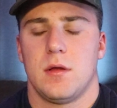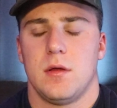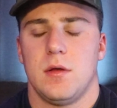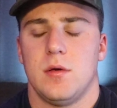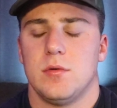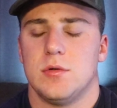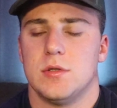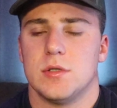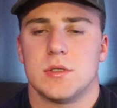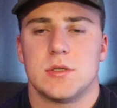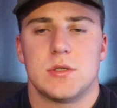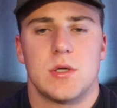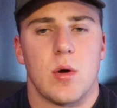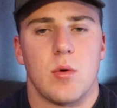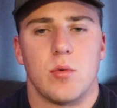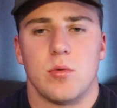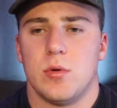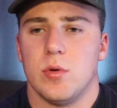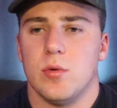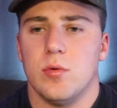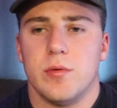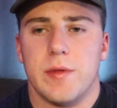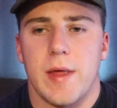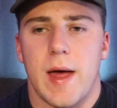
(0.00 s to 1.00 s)
You just
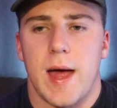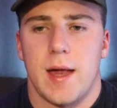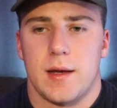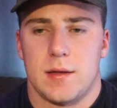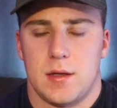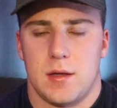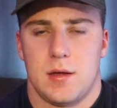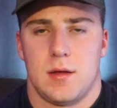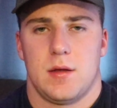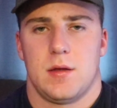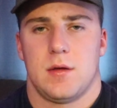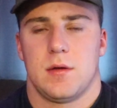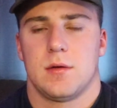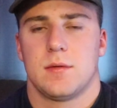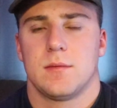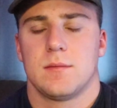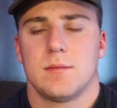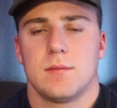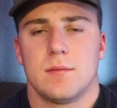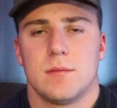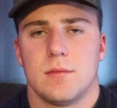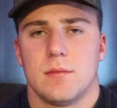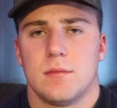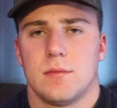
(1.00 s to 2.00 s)
don't do that.
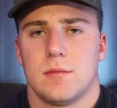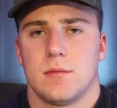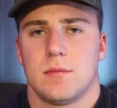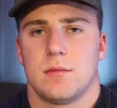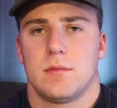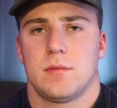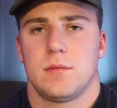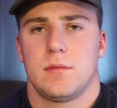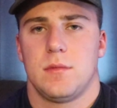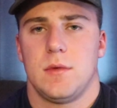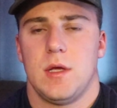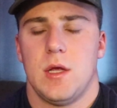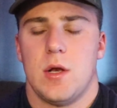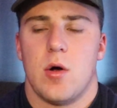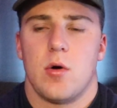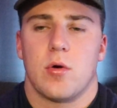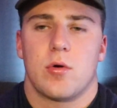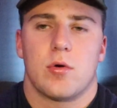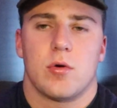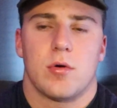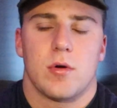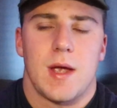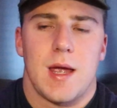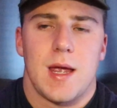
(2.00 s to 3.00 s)
You
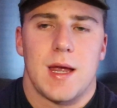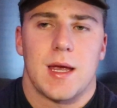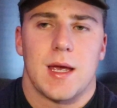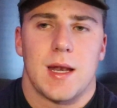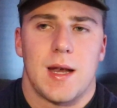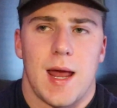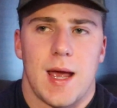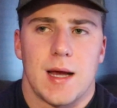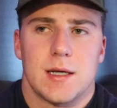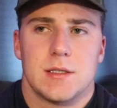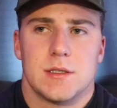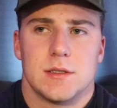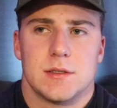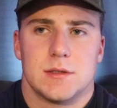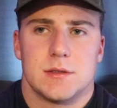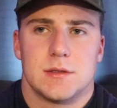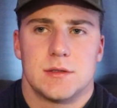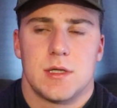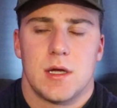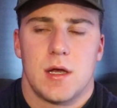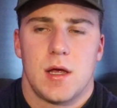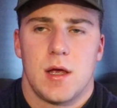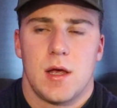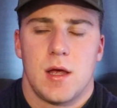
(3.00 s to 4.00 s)
don't create
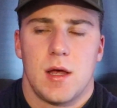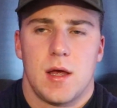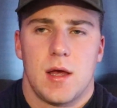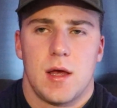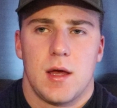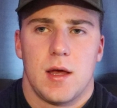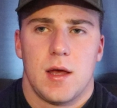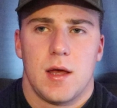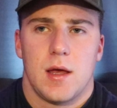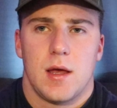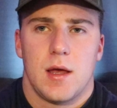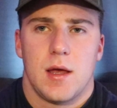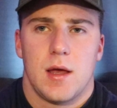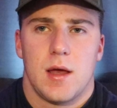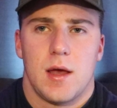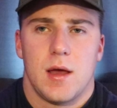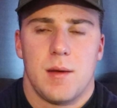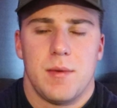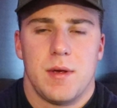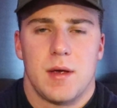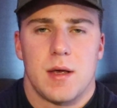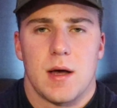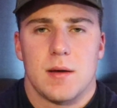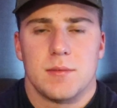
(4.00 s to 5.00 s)
connections
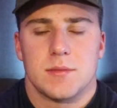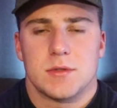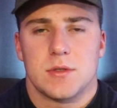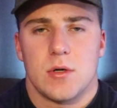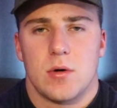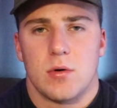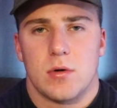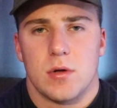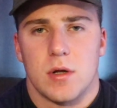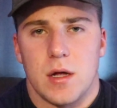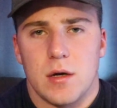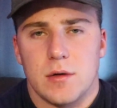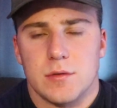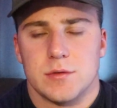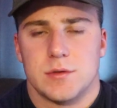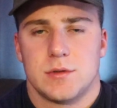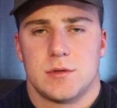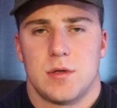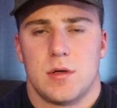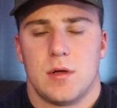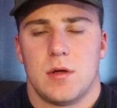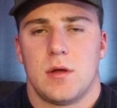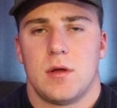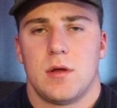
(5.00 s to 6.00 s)
and become so
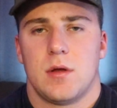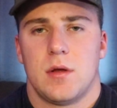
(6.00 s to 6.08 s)
close